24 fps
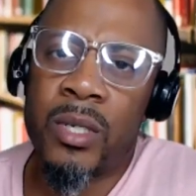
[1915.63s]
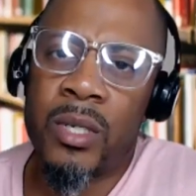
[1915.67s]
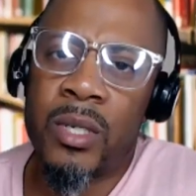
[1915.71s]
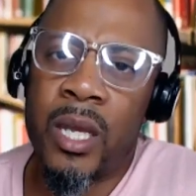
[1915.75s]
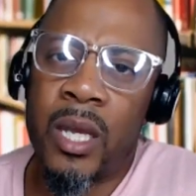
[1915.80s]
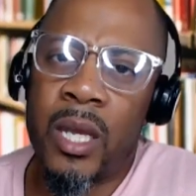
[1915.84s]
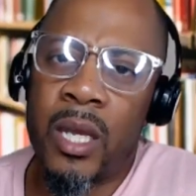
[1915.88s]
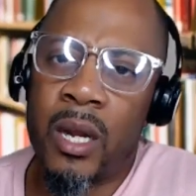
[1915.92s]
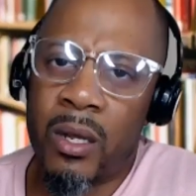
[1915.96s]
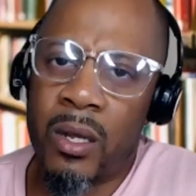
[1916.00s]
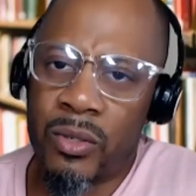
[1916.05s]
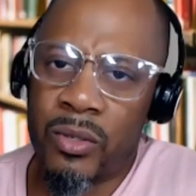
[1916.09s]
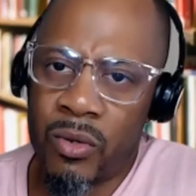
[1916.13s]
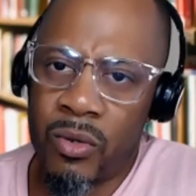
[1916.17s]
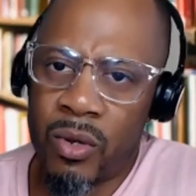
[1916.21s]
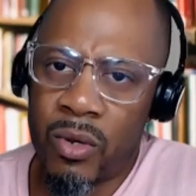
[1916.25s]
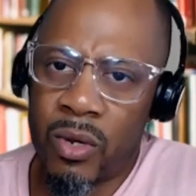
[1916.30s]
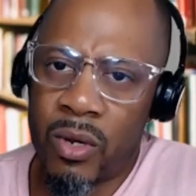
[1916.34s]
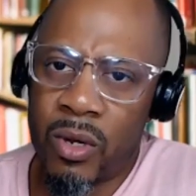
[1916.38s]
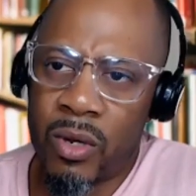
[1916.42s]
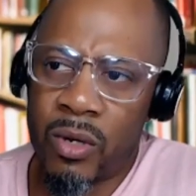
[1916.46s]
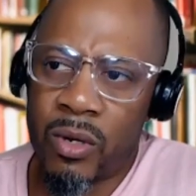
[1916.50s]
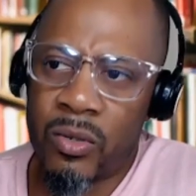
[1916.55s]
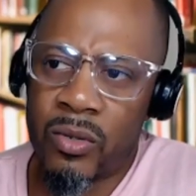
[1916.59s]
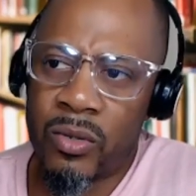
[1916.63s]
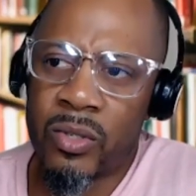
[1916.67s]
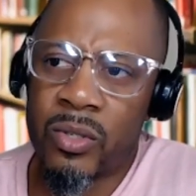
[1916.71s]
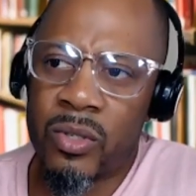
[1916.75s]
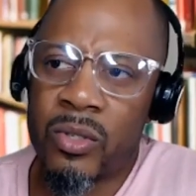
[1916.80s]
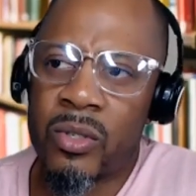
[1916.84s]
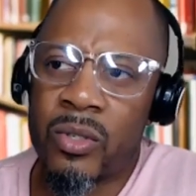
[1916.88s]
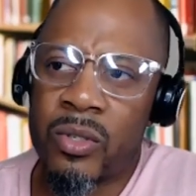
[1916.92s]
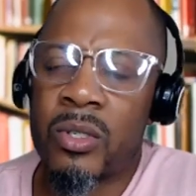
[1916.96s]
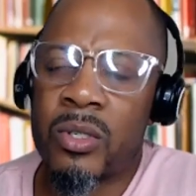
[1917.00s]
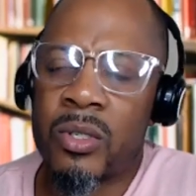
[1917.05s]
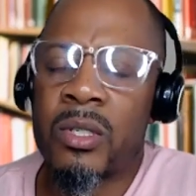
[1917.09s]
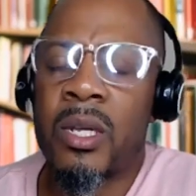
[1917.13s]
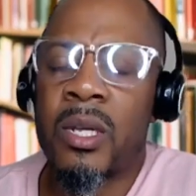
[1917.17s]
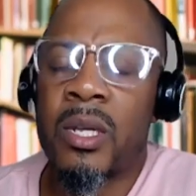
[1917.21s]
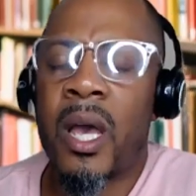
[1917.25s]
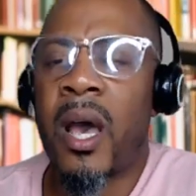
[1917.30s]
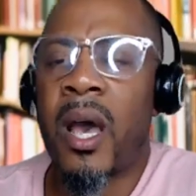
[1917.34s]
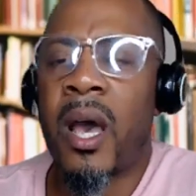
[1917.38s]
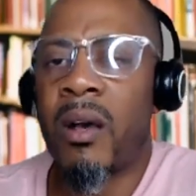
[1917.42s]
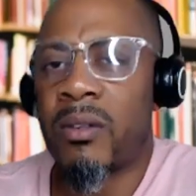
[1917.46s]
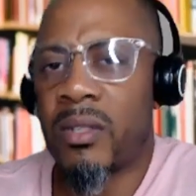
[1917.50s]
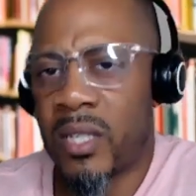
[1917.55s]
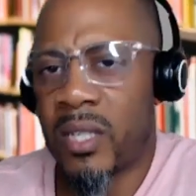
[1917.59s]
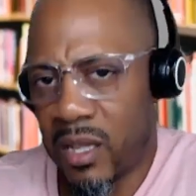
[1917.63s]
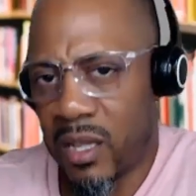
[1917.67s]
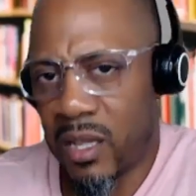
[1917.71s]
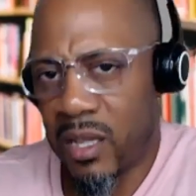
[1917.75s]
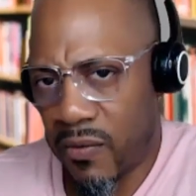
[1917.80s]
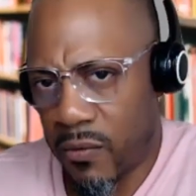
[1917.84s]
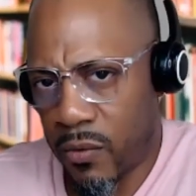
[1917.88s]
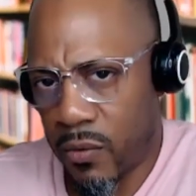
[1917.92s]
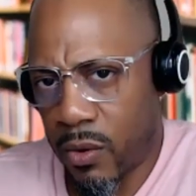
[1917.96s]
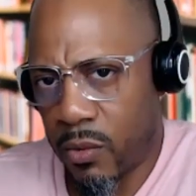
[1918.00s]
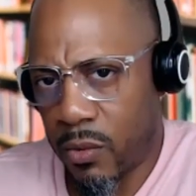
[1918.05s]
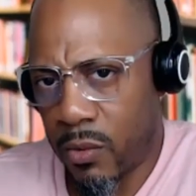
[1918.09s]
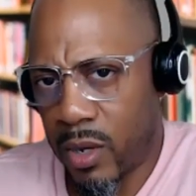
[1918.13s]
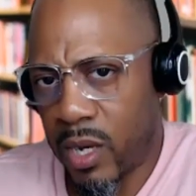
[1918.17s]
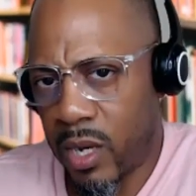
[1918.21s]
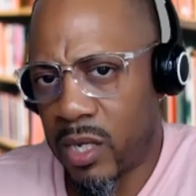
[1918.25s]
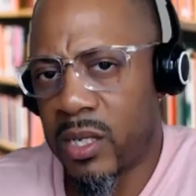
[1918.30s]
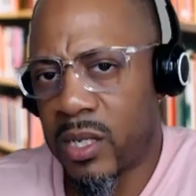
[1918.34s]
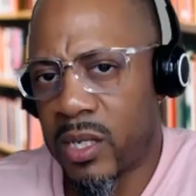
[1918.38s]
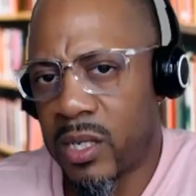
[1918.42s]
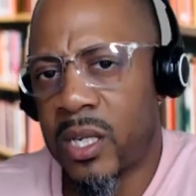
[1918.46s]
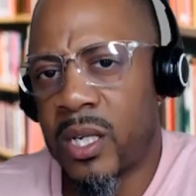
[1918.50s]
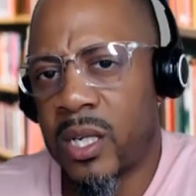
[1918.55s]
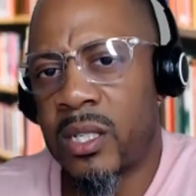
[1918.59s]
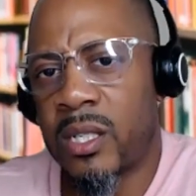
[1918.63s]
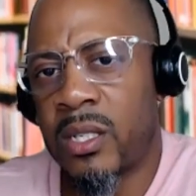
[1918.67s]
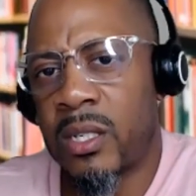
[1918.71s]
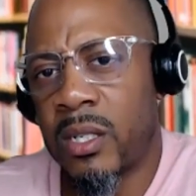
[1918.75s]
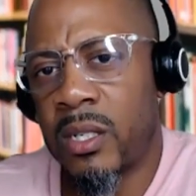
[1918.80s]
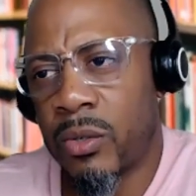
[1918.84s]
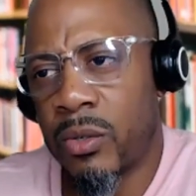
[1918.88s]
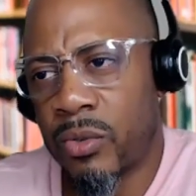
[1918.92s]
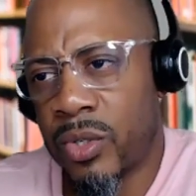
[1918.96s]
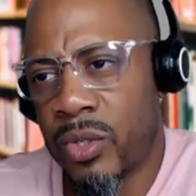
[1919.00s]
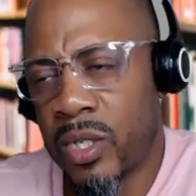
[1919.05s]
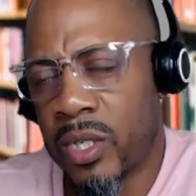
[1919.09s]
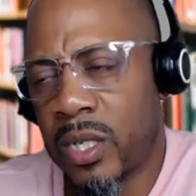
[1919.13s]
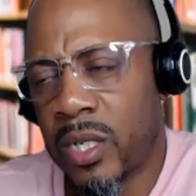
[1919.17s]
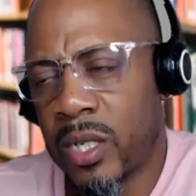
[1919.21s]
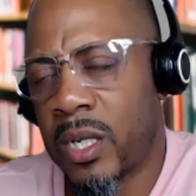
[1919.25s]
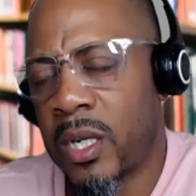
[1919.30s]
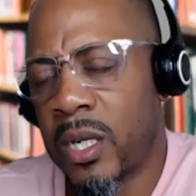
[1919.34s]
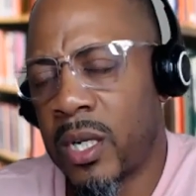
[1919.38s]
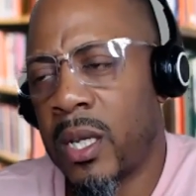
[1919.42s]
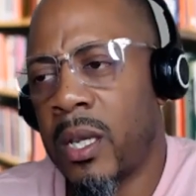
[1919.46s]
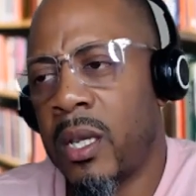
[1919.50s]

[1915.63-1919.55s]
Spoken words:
It also occurs outside the four walls of the institution